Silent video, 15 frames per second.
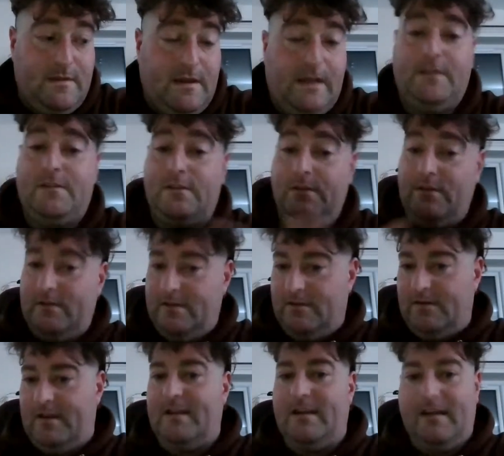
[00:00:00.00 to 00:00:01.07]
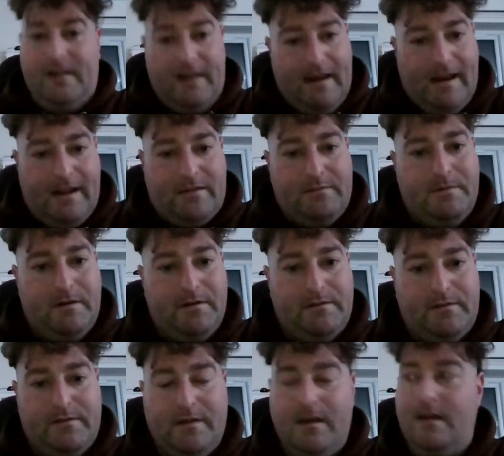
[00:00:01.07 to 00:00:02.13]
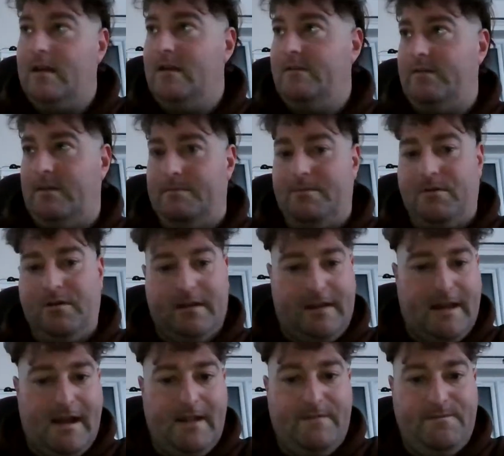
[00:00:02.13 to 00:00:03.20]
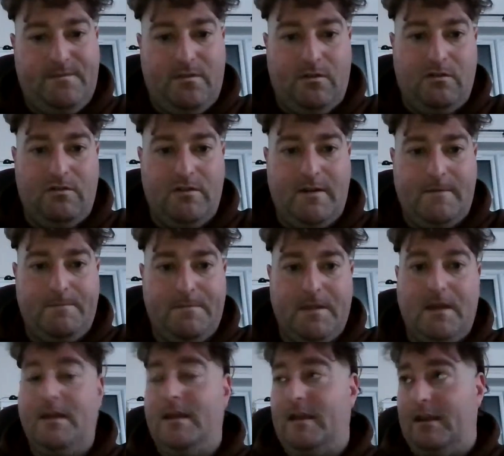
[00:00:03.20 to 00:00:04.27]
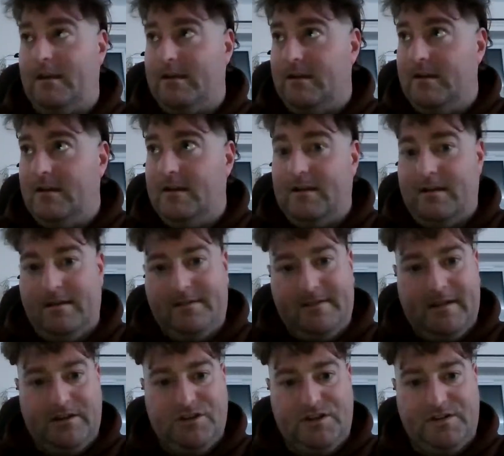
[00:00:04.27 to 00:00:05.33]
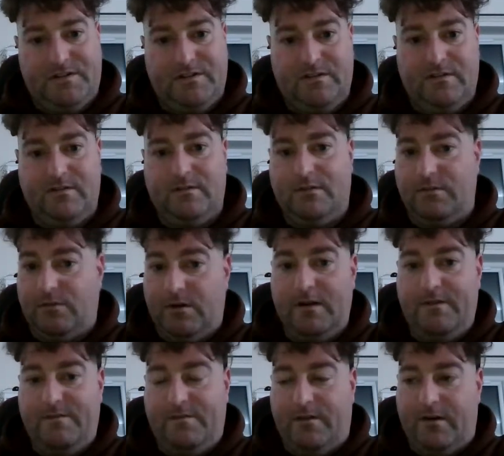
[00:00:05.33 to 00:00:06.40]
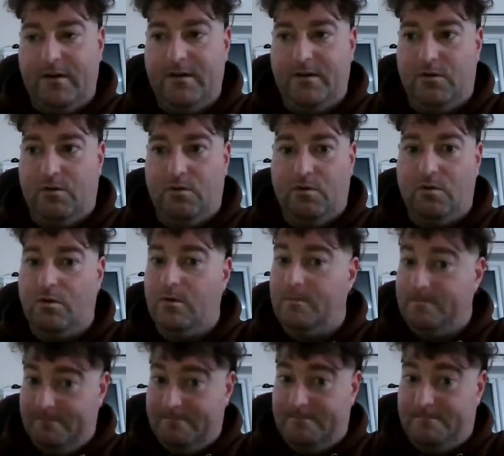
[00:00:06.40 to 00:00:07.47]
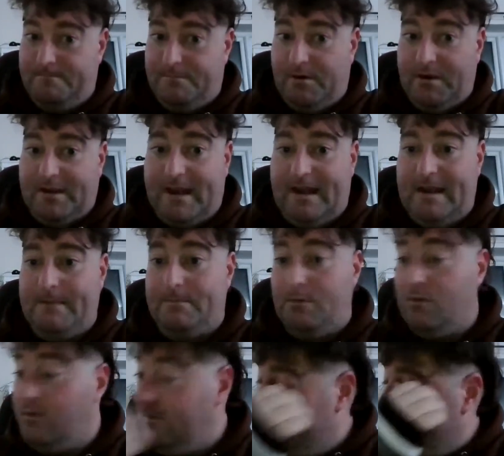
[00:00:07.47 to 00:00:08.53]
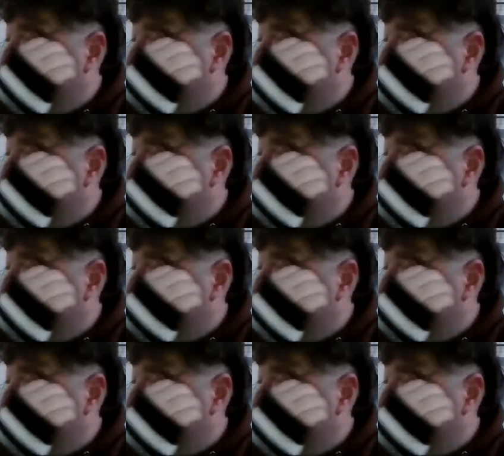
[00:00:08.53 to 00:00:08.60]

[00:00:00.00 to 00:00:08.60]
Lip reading: install like the Xbox. If you buy a game for it, you gotta attach it to the Wi-Fi or by cable